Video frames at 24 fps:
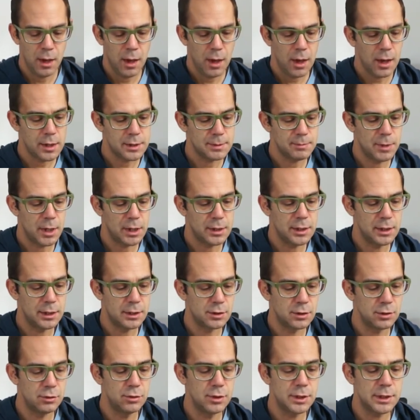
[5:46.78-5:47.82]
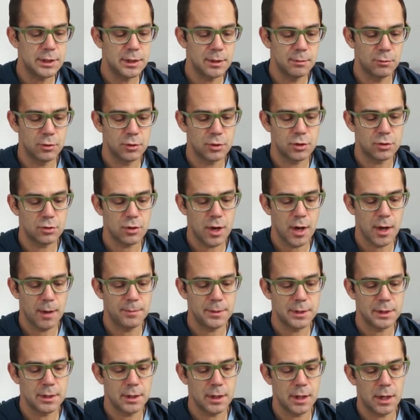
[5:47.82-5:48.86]
has made these new cymbal
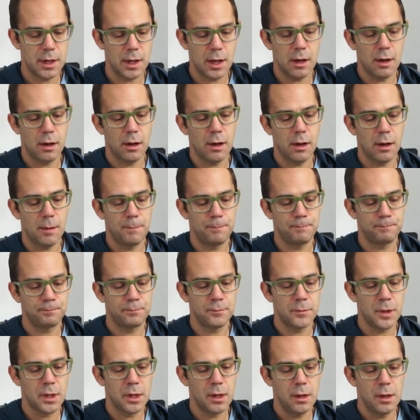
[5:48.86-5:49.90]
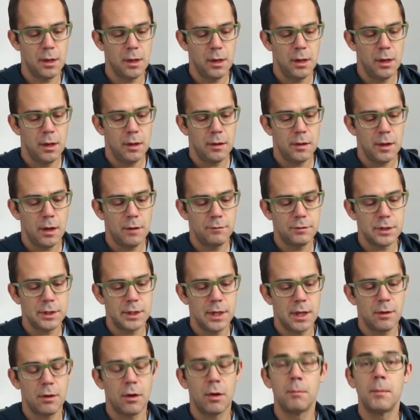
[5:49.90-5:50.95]
straps that they
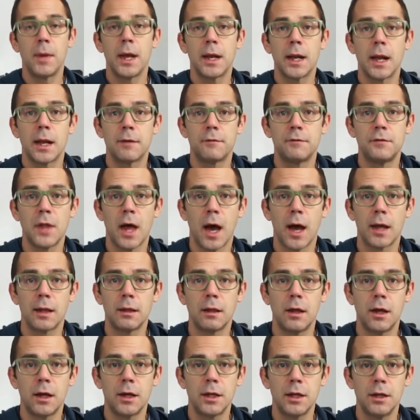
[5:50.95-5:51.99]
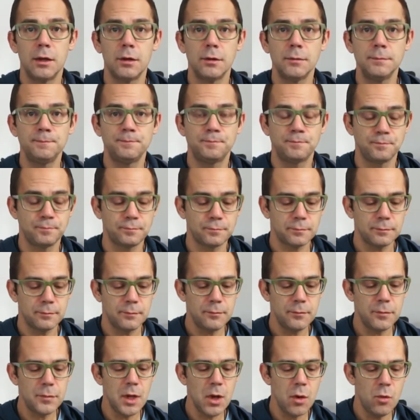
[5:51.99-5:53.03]
obviously are made out of nylon here
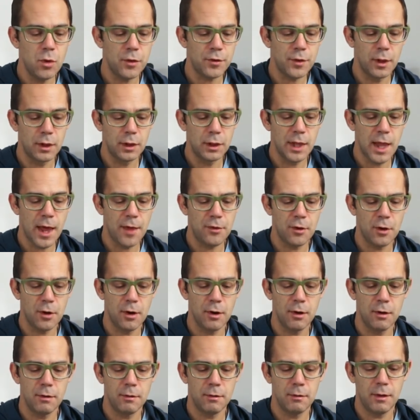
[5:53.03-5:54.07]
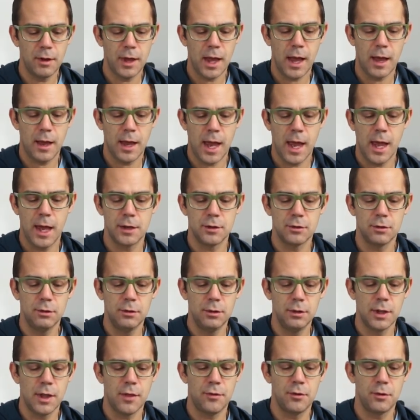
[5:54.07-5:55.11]
with a leather
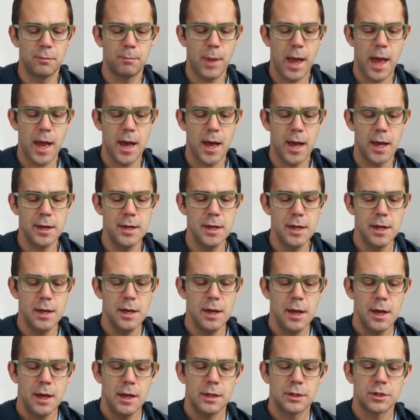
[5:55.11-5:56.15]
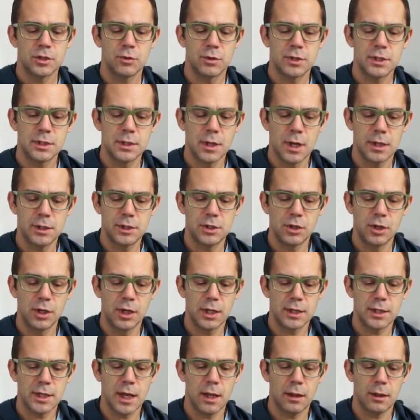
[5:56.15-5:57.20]
handle, leather pad. So it's nice, you can
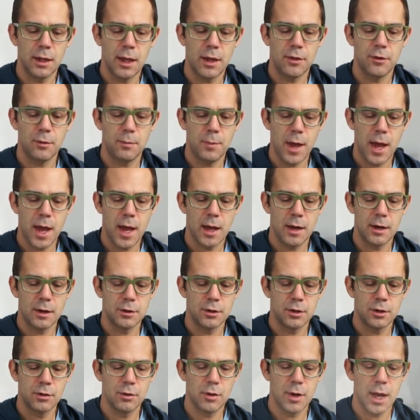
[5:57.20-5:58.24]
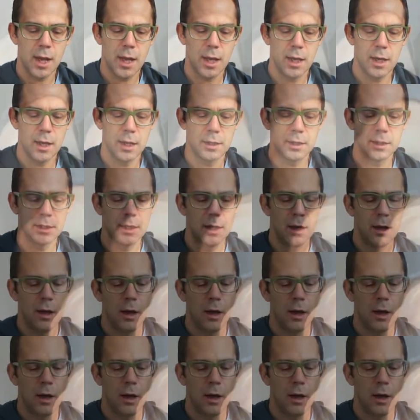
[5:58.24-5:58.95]
get that leather pad under your hand.